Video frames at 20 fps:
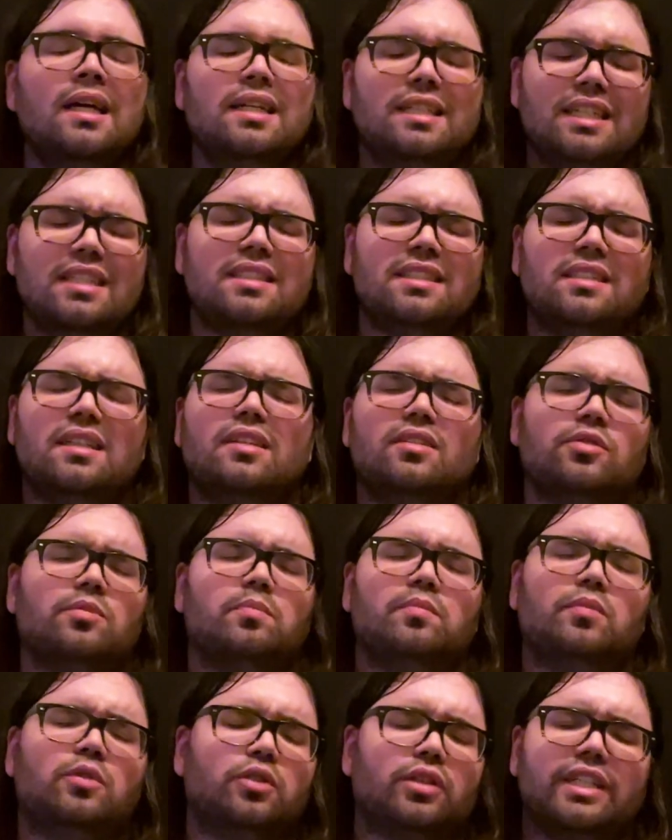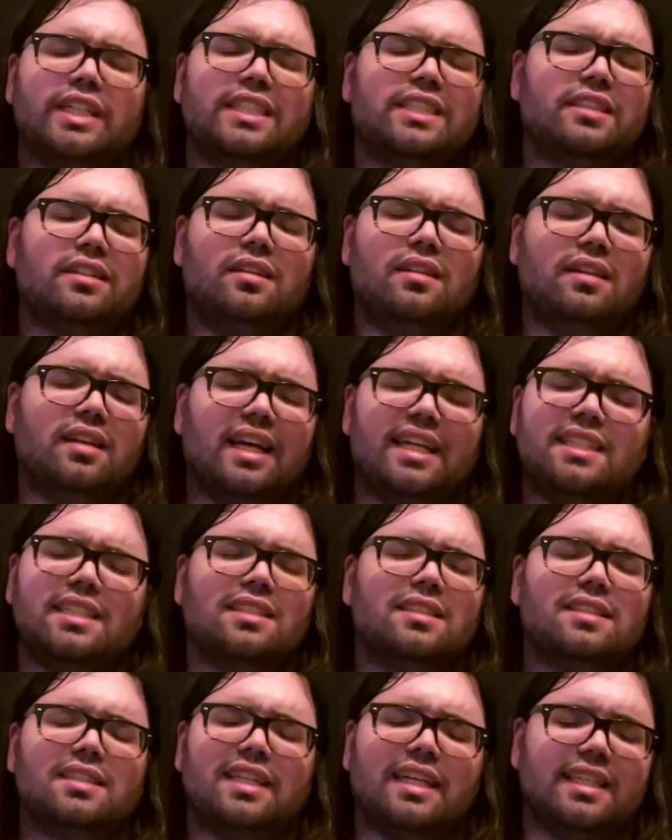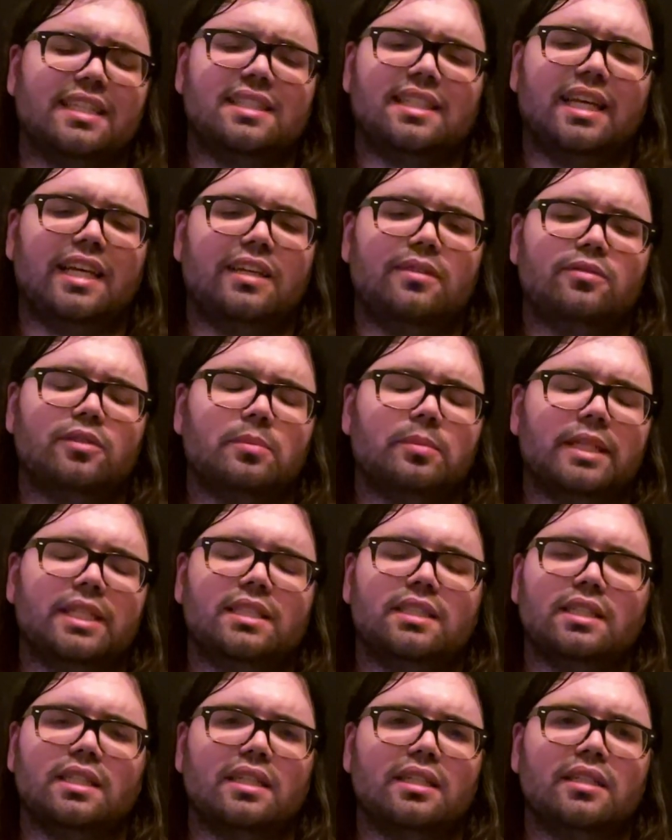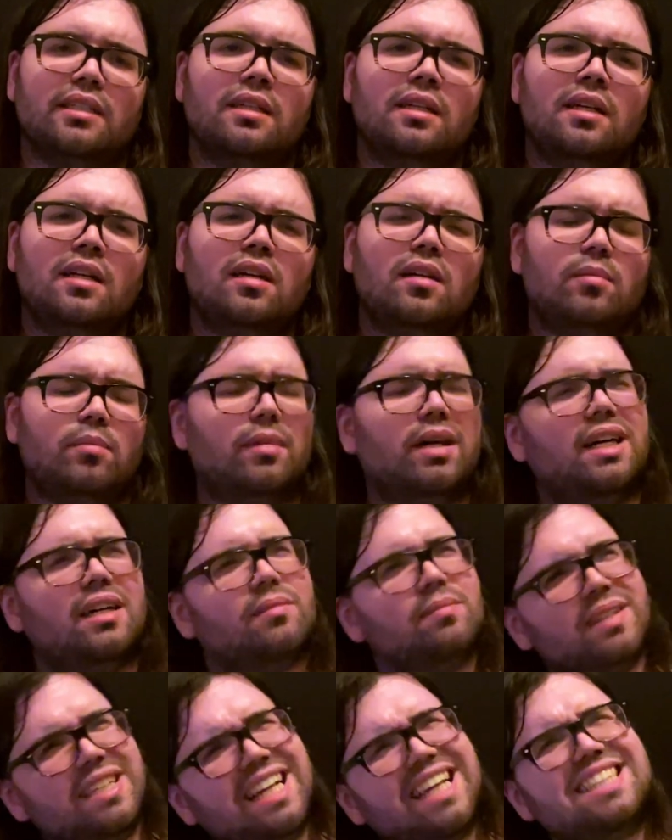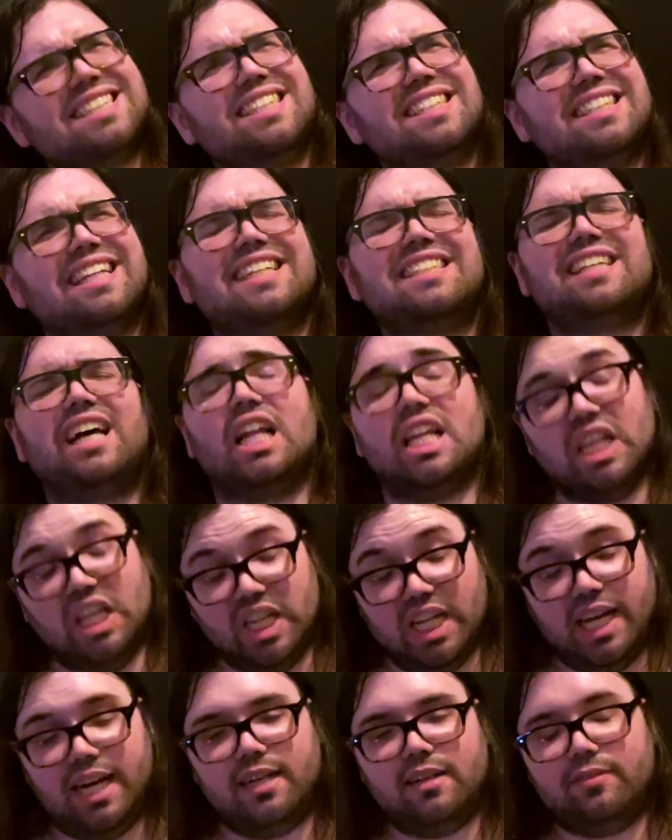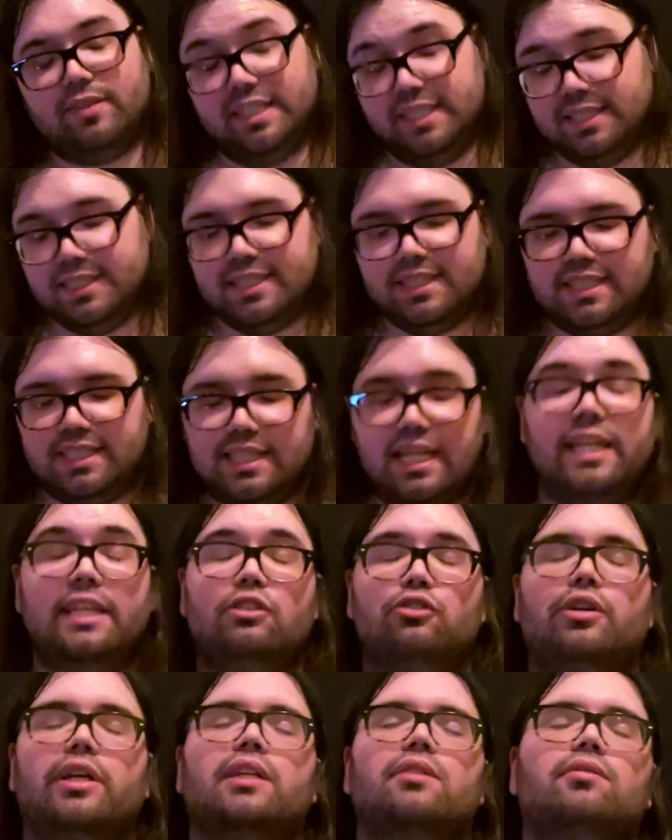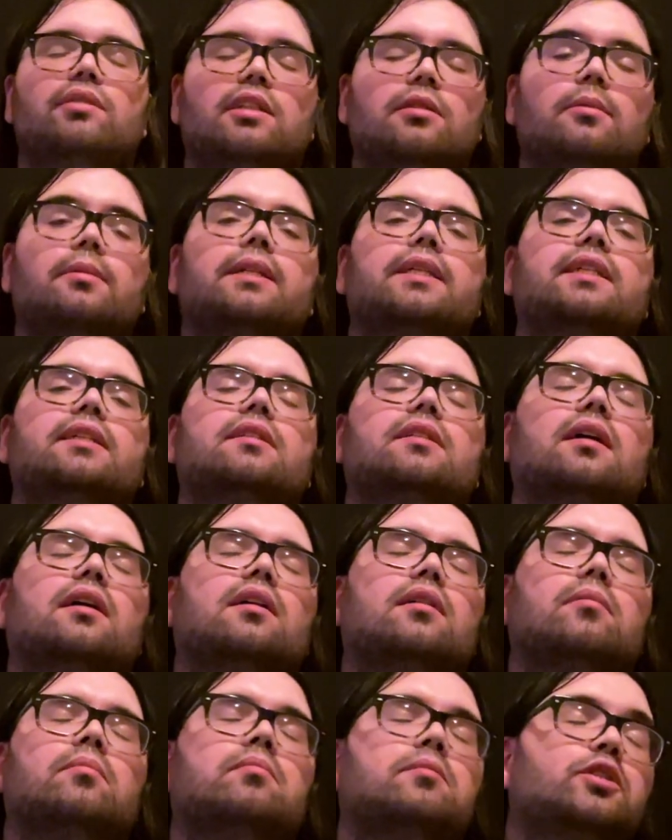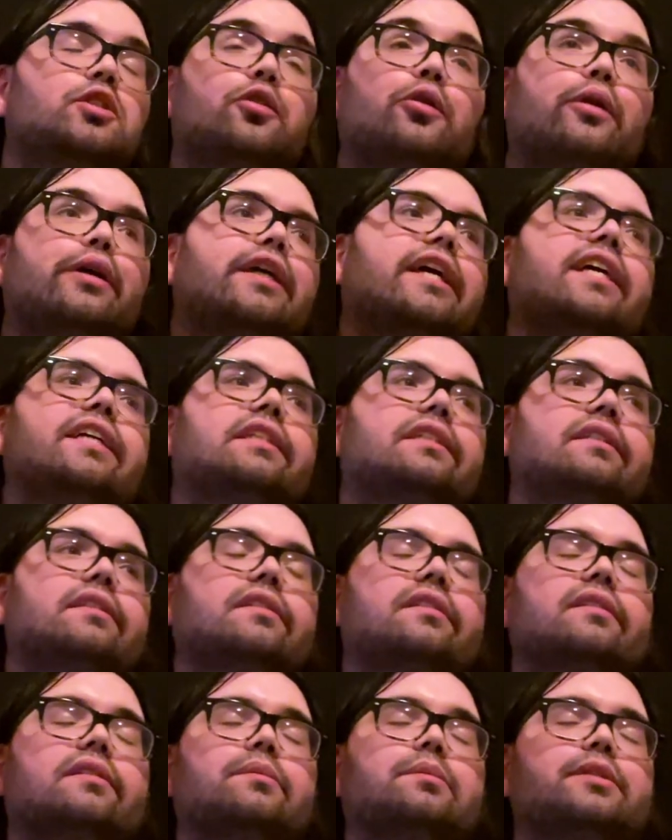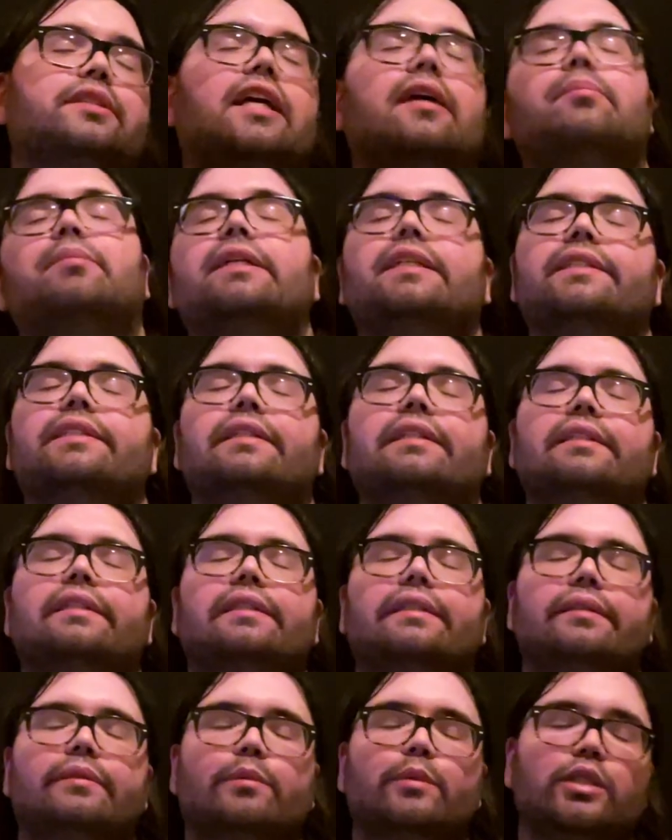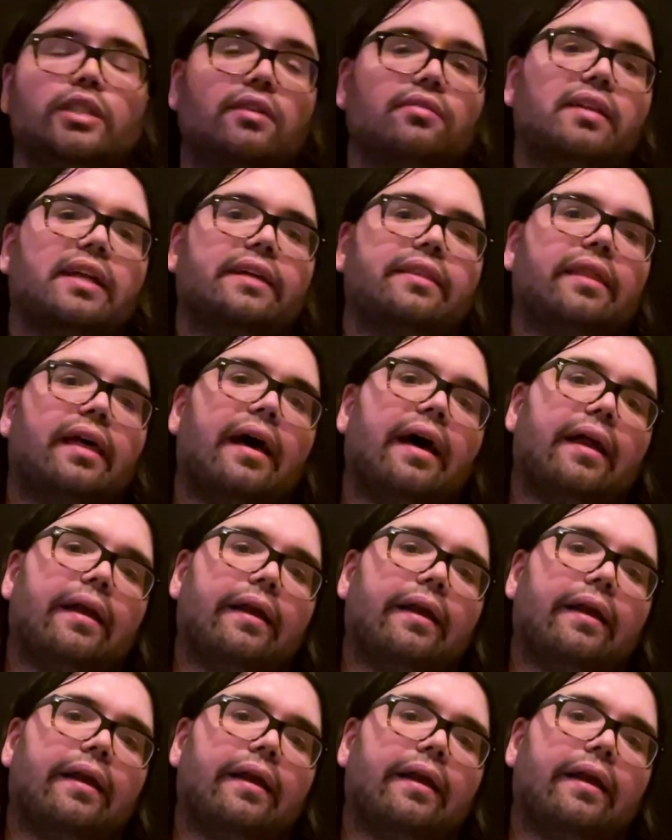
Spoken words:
just another traditional licensed kids game for PC, but it actually takes a lot of insane creative liberties on new locations and set pieces and stuff like that.